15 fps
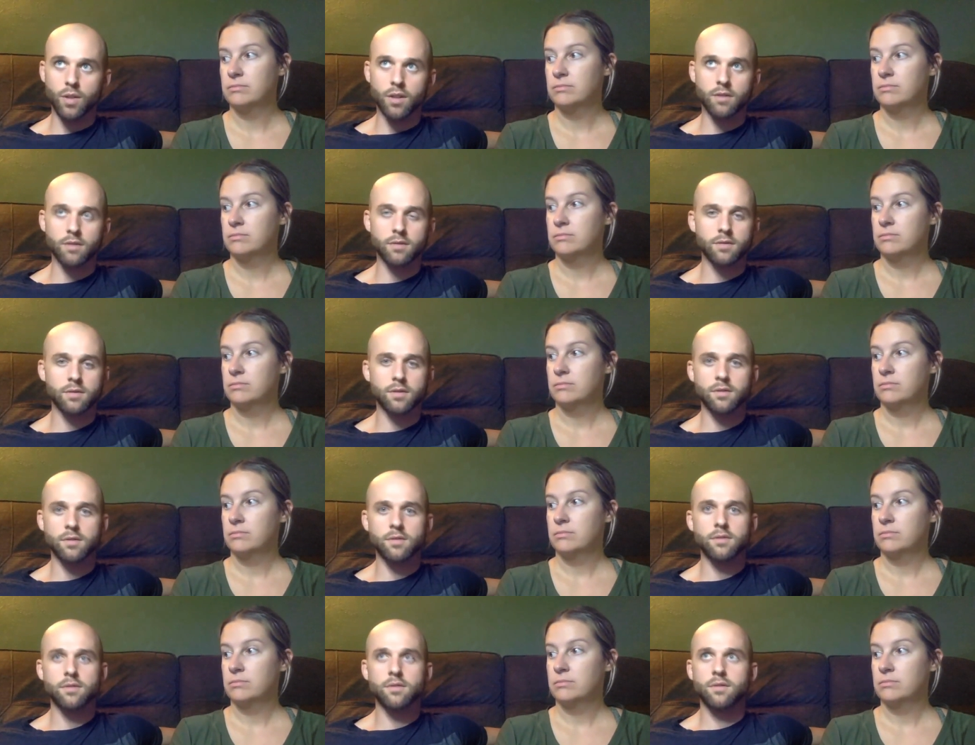Speaker 1: will
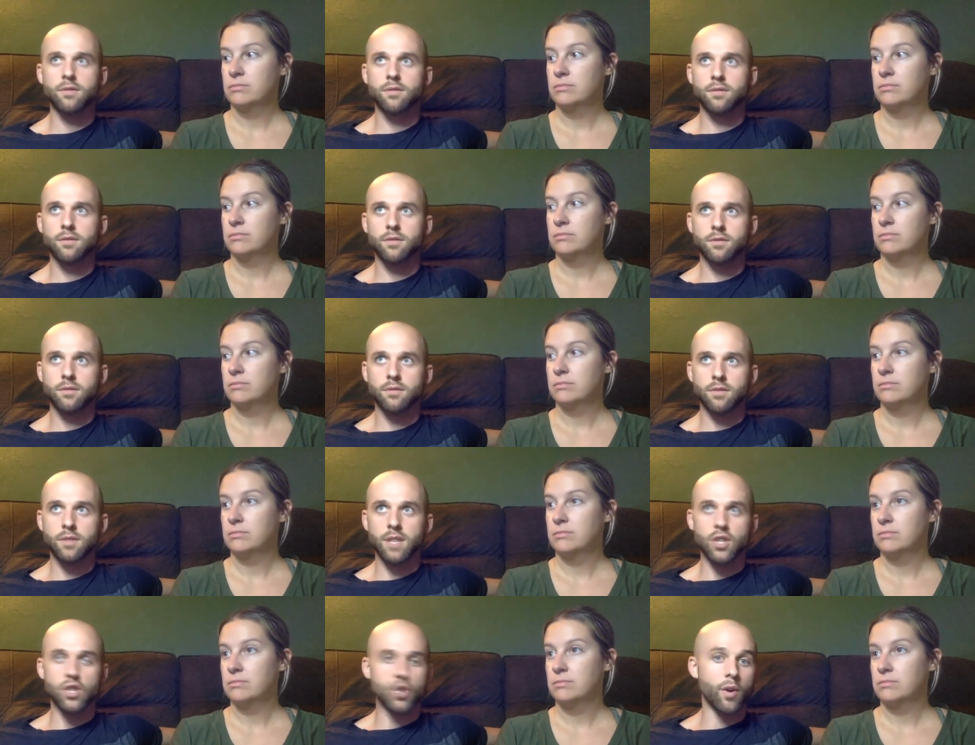
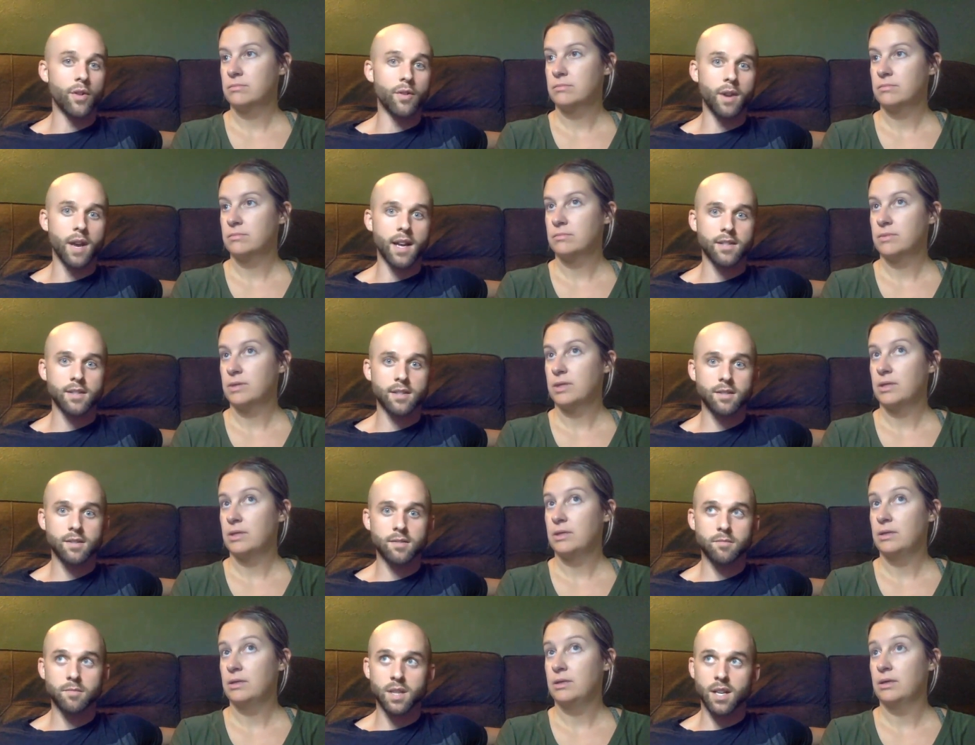enjoy the rest
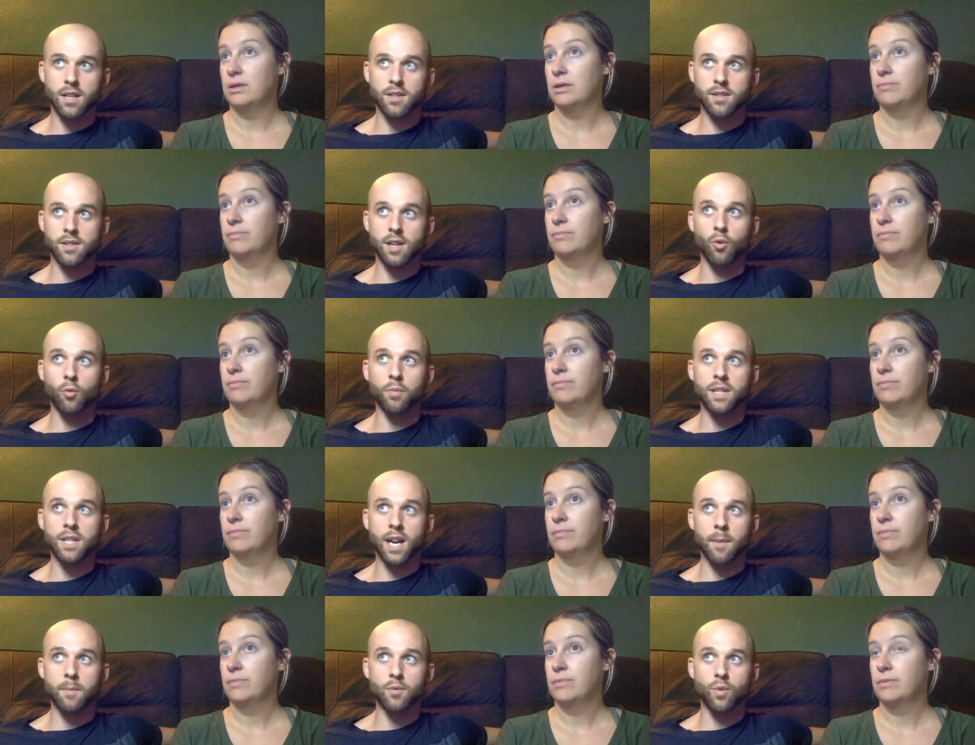because yeah. there will be
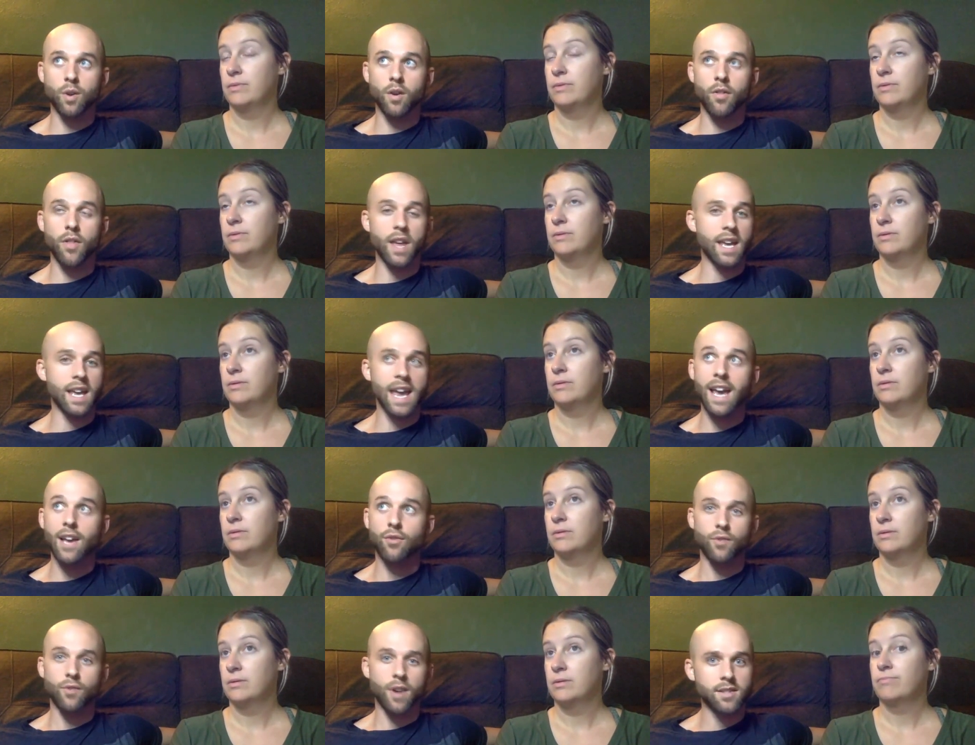times where they
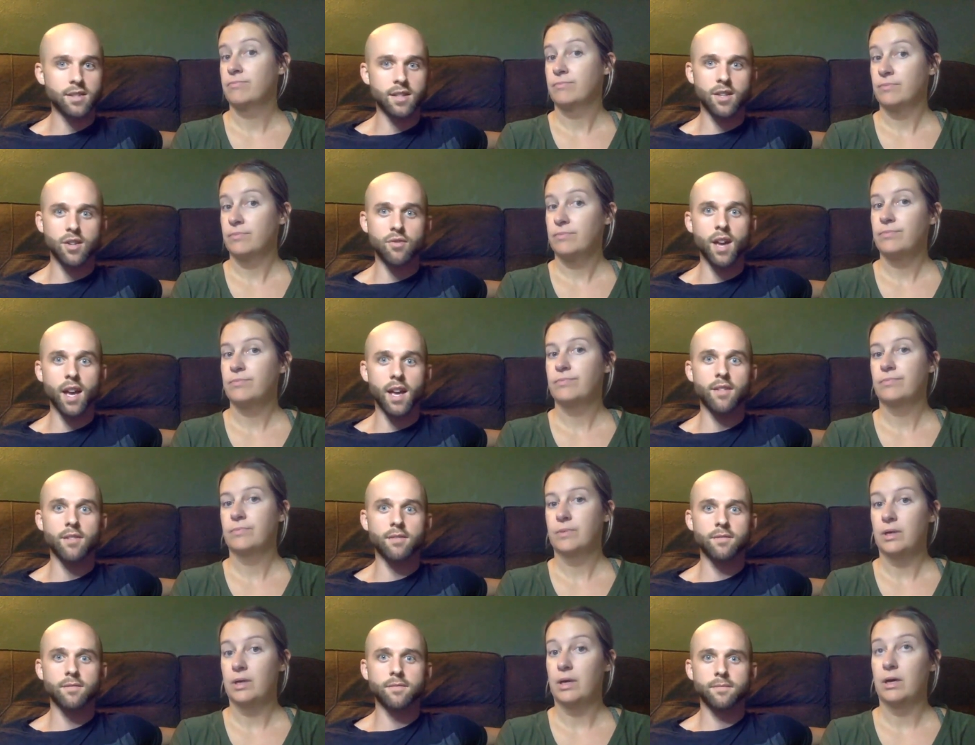can't rest and you can
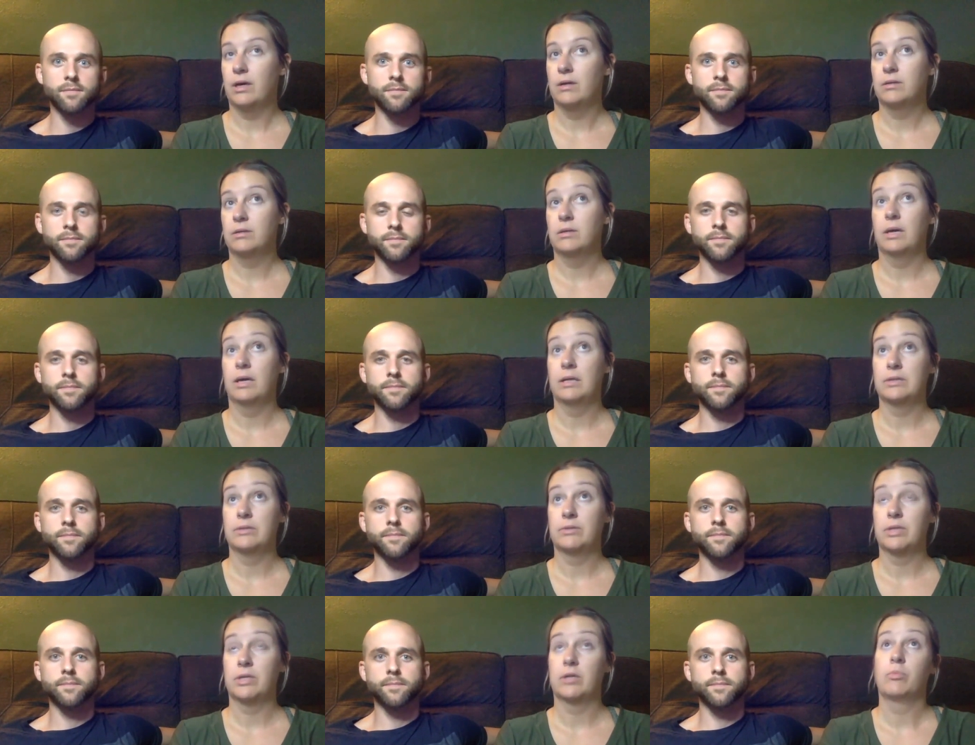
Speaker 2: yeah yeah it's a
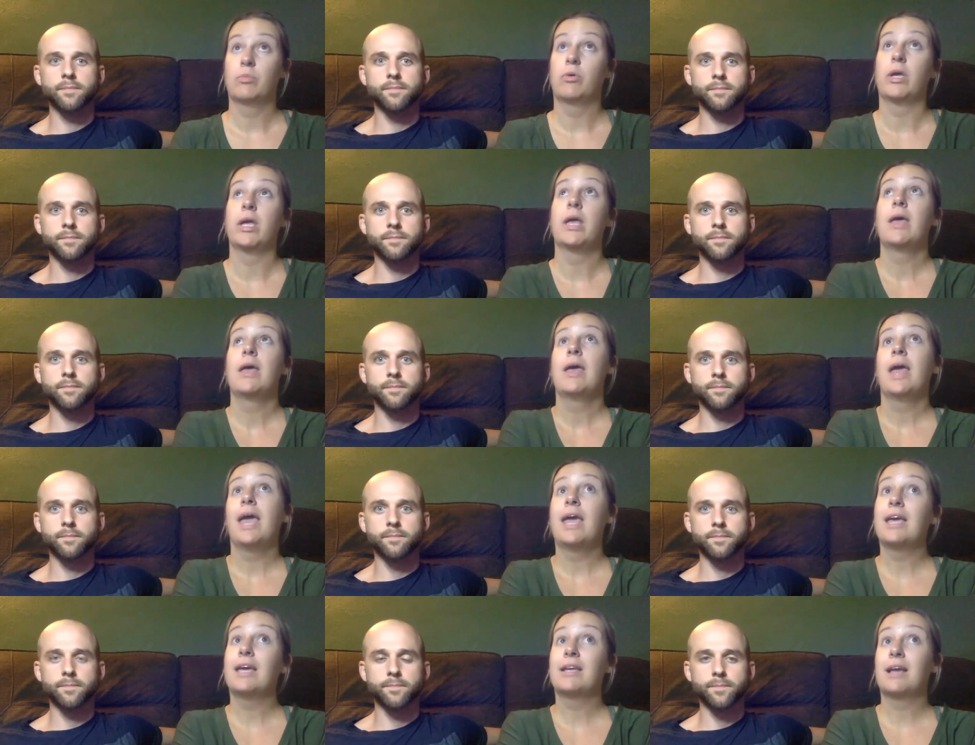really good point
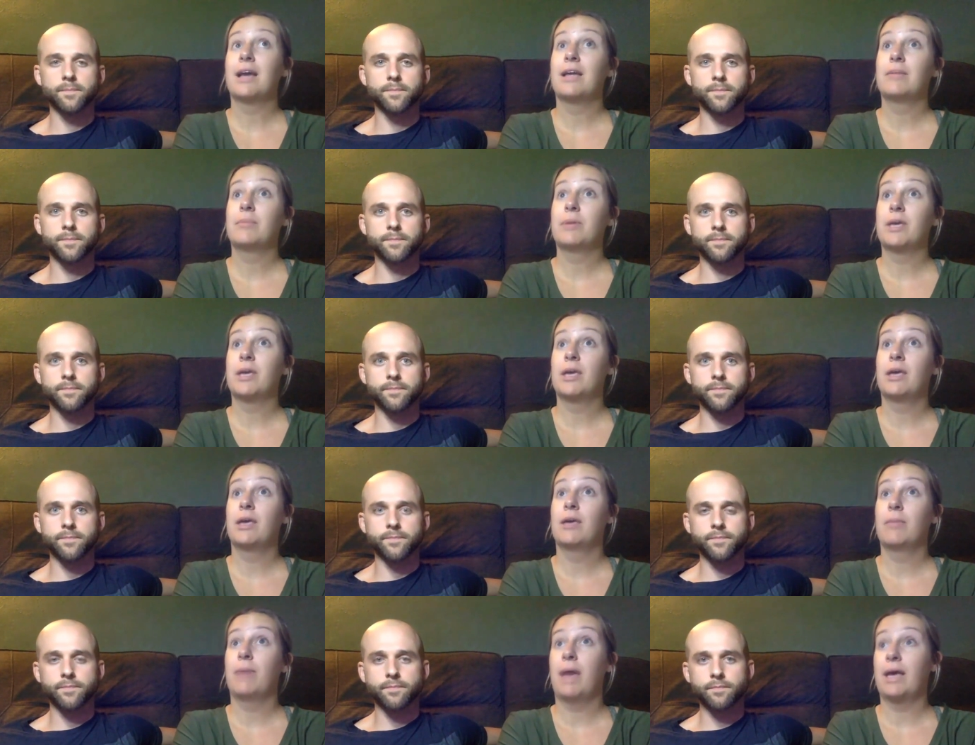and kind of
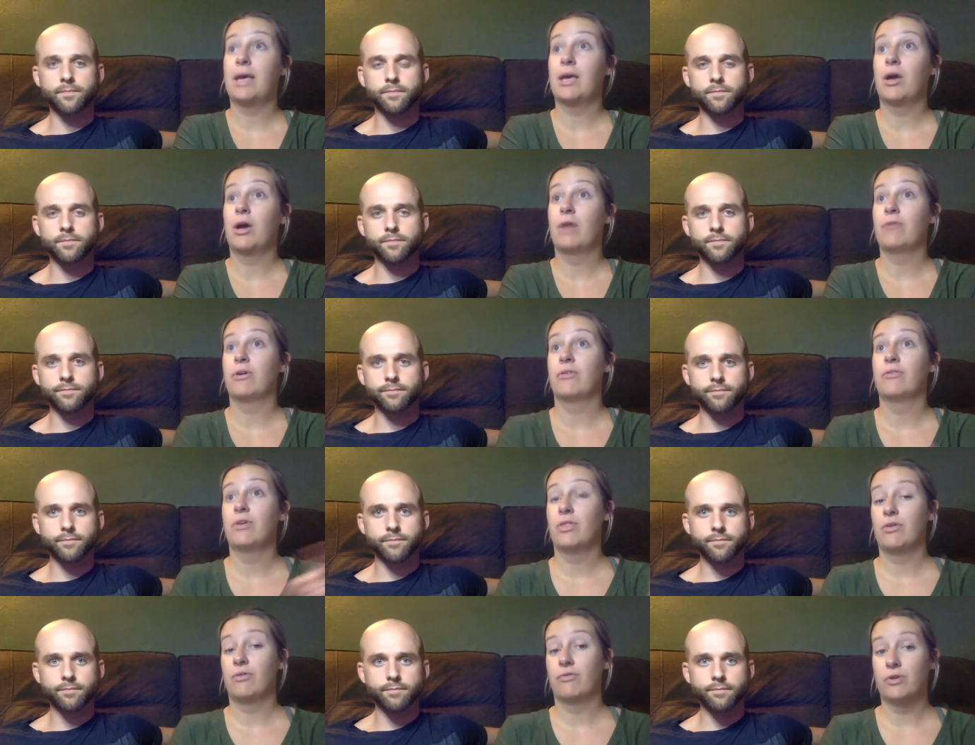piggybacking off of
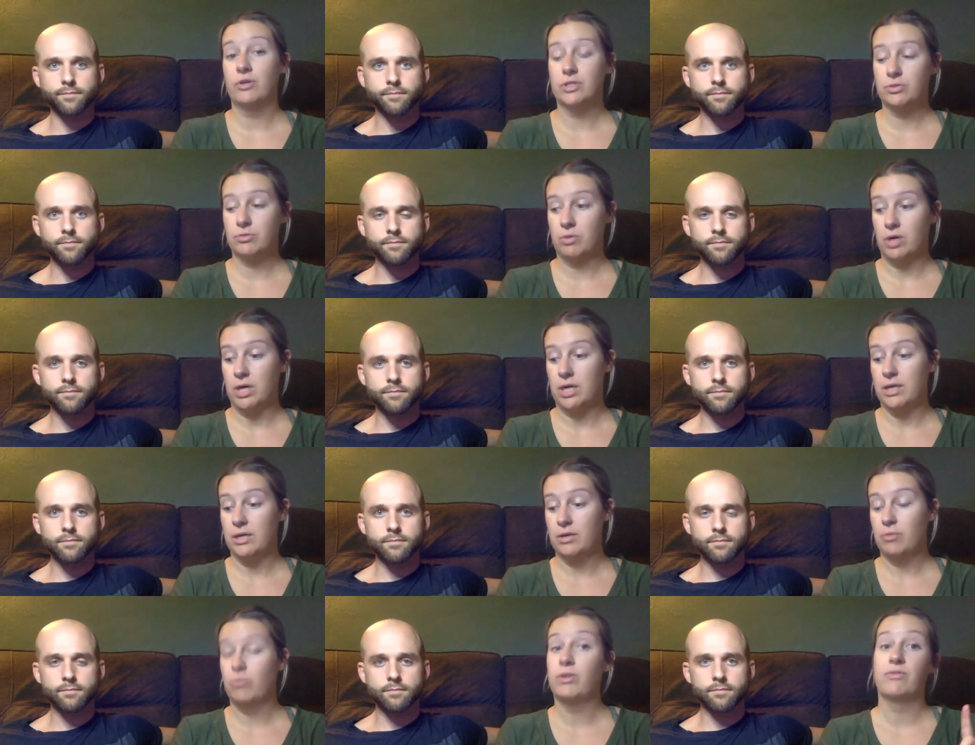the first
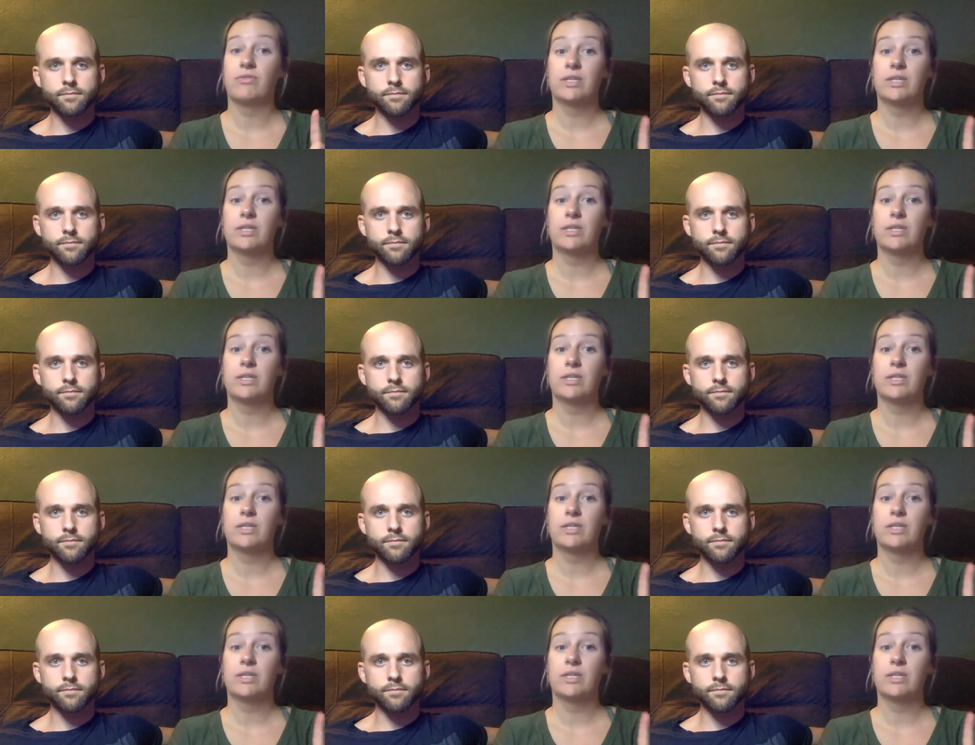one with